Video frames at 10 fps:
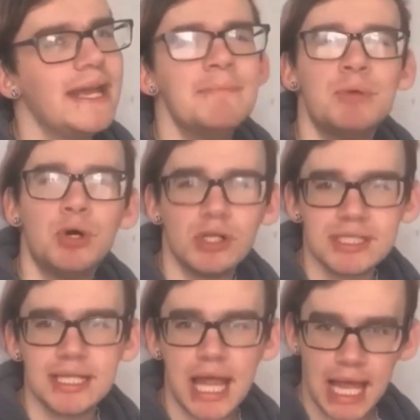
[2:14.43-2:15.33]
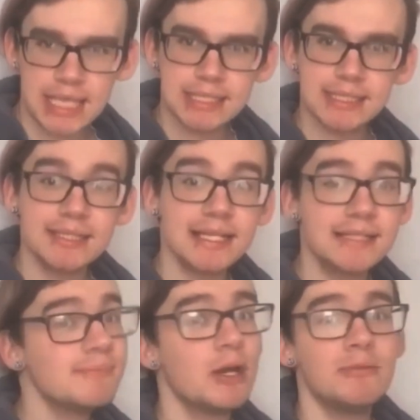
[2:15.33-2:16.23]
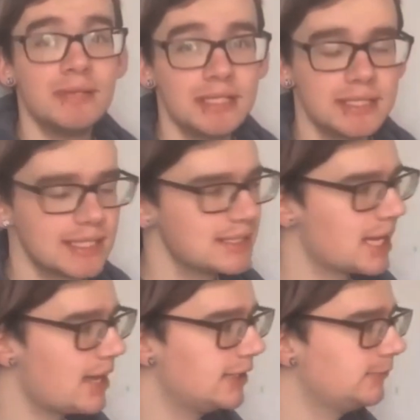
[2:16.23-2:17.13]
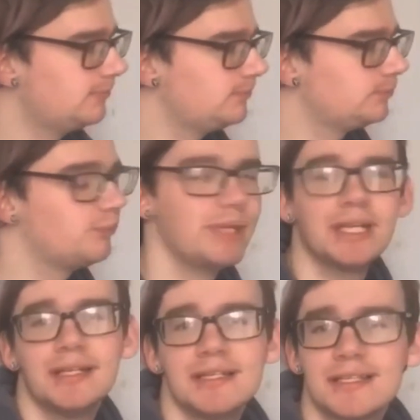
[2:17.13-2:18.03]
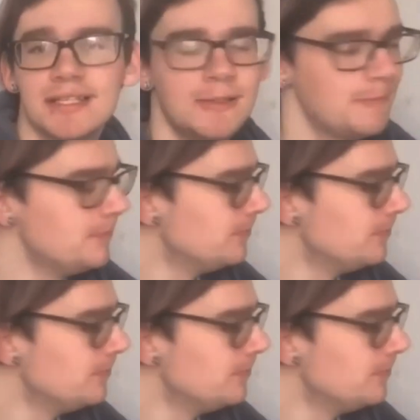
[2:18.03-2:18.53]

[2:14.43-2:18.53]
Immortalize this moment in time, because